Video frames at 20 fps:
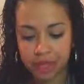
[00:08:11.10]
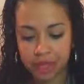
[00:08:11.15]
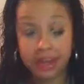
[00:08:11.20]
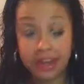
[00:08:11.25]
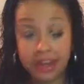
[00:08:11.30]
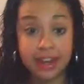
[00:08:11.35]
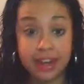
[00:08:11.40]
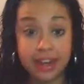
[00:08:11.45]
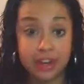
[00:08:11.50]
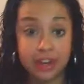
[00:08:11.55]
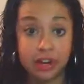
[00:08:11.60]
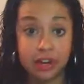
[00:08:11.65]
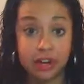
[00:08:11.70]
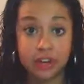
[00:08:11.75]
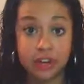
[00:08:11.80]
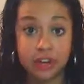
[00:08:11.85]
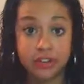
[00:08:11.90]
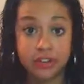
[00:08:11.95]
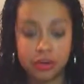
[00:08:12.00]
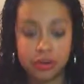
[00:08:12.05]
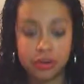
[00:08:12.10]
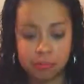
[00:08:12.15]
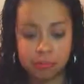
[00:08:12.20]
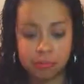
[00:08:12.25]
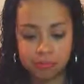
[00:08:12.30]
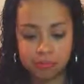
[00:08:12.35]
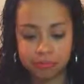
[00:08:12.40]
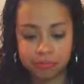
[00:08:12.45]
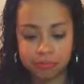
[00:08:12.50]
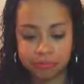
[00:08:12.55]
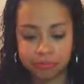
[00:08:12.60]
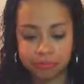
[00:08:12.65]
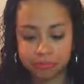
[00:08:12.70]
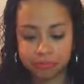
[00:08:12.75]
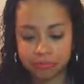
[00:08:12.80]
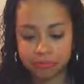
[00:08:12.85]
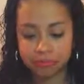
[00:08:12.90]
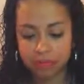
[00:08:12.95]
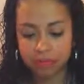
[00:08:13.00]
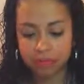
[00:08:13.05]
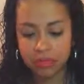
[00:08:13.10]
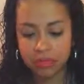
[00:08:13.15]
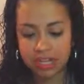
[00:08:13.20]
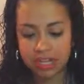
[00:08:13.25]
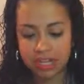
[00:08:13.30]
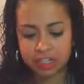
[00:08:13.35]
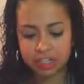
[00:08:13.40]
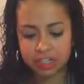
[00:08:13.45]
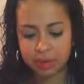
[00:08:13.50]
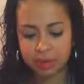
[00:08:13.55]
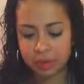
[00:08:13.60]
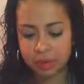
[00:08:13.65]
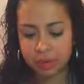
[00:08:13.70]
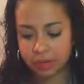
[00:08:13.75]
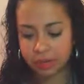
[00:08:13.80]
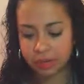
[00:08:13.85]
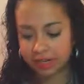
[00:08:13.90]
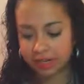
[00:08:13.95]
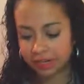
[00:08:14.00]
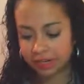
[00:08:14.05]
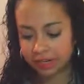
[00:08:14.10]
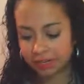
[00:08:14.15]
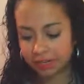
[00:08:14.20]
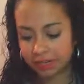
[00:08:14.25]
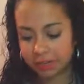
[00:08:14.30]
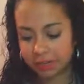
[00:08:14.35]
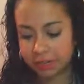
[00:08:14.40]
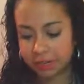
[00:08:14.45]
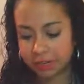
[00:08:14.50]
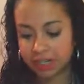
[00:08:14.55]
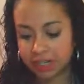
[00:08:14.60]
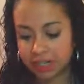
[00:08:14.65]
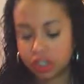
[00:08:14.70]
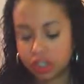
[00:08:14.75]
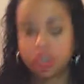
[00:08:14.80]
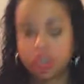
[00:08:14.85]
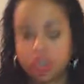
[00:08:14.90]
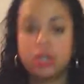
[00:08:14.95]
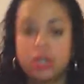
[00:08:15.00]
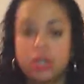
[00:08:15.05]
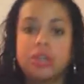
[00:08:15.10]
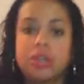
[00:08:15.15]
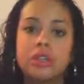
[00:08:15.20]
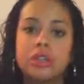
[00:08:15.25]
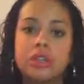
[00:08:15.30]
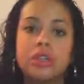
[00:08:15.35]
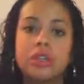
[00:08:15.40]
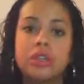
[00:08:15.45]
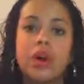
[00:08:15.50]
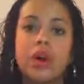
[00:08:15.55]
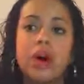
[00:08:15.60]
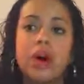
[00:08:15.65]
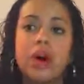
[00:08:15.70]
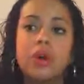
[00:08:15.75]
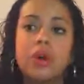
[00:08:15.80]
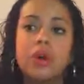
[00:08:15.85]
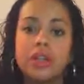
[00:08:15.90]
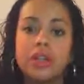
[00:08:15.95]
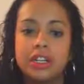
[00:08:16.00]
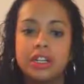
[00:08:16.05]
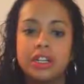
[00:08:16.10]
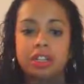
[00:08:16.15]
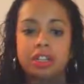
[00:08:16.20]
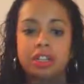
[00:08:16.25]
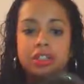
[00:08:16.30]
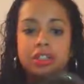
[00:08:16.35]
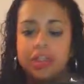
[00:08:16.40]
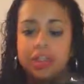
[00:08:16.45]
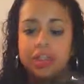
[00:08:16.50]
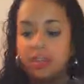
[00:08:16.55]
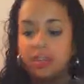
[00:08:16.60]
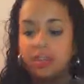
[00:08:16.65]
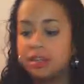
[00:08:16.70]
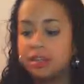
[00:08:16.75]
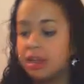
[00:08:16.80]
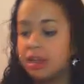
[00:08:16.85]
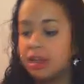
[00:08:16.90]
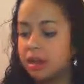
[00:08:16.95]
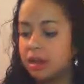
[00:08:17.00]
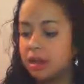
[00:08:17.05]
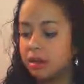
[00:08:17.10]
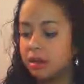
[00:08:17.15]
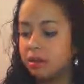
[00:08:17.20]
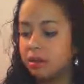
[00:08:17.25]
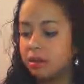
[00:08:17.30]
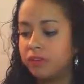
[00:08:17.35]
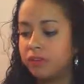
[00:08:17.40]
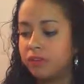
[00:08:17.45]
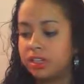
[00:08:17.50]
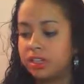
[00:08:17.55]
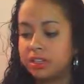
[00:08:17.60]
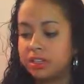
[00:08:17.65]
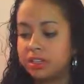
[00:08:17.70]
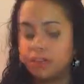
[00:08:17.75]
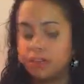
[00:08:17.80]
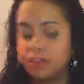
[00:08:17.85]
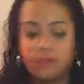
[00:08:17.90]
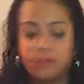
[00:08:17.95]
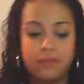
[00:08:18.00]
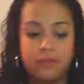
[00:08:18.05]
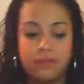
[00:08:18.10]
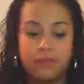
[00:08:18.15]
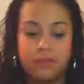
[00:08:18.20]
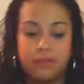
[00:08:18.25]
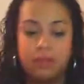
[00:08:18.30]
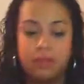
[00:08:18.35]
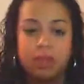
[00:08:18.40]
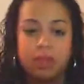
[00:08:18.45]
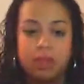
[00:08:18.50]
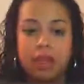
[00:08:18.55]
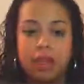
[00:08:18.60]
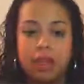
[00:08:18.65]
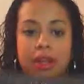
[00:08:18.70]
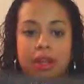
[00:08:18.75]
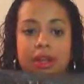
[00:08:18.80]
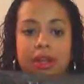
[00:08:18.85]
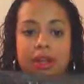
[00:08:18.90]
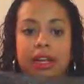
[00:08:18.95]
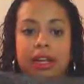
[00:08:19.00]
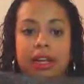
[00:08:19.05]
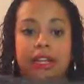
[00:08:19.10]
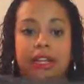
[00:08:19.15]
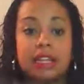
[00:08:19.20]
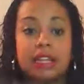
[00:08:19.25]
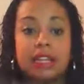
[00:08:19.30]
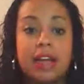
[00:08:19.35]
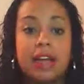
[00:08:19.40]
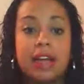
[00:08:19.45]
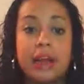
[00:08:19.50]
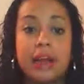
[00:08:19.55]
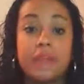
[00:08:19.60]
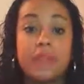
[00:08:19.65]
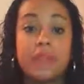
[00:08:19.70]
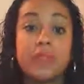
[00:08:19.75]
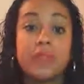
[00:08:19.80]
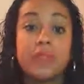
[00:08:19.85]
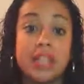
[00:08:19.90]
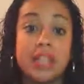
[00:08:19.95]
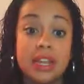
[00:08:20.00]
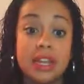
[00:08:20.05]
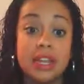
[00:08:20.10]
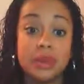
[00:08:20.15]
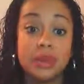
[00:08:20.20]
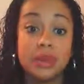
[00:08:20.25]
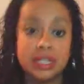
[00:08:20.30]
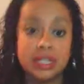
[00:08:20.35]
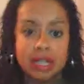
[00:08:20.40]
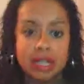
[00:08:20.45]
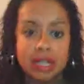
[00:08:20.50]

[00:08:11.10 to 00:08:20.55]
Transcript: again, at Costco. Actually, my mom picked it up for me, but it's so delicious, you guys. Hopefully it doesn't fall. It's quinoa